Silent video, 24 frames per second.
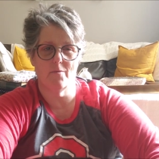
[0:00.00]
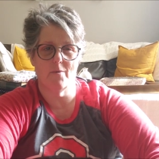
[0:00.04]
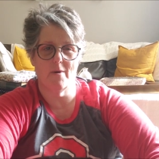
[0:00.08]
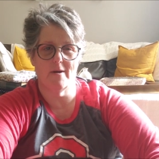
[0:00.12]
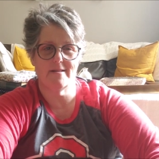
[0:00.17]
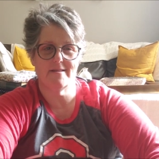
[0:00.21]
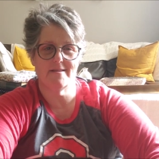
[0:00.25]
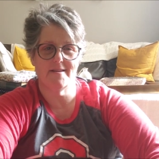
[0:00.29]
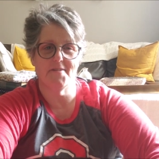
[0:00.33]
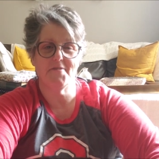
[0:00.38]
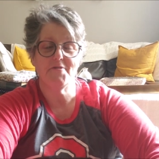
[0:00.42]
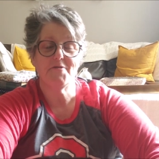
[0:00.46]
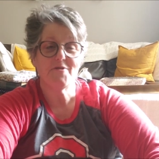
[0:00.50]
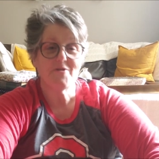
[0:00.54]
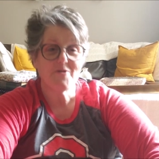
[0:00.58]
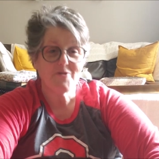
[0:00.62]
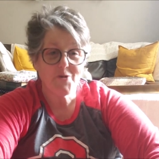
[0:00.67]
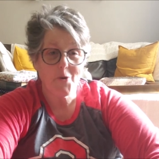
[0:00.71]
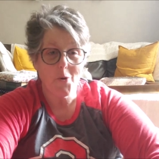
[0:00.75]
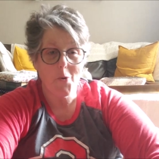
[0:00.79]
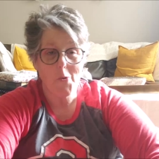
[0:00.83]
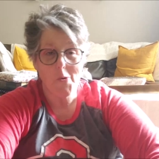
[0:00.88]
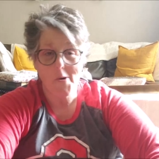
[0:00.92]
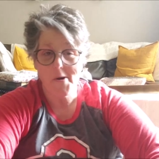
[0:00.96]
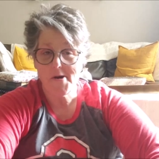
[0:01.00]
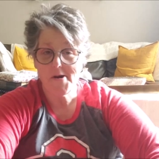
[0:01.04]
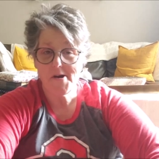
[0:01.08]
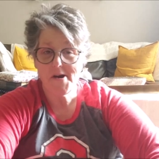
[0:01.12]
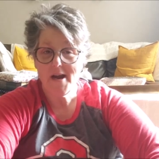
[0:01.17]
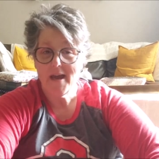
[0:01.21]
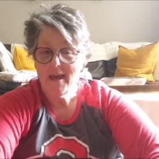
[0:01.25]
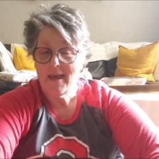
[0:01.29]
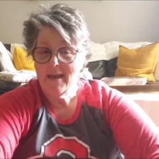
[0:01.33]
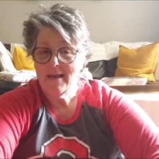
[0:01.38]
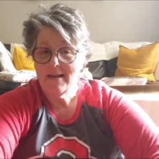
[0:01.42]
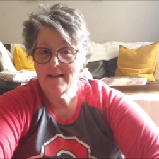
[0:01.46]
what's in store
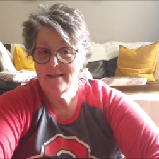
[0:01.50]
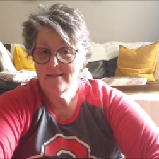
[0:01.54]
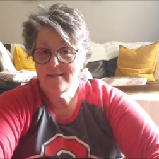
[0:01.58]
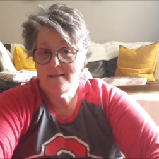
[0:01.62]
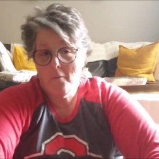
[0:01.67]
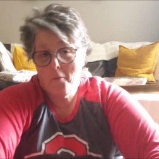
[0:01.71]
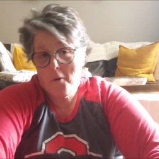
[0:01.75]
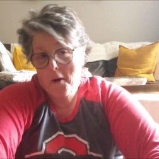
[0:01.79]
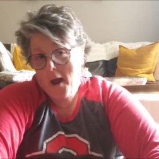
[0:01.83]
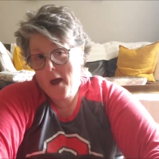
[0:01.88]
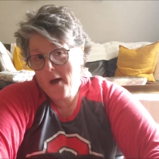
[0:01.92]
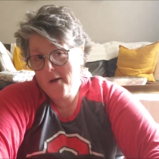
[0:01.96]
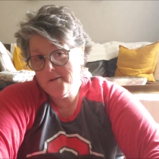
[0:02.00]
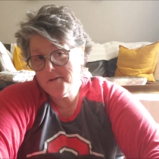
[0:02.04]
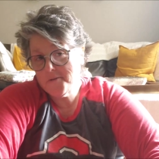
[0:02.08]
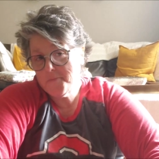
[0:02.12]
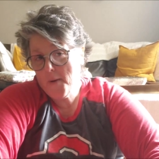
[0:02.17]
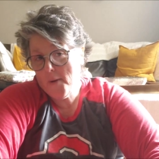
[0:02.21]
somewhere else.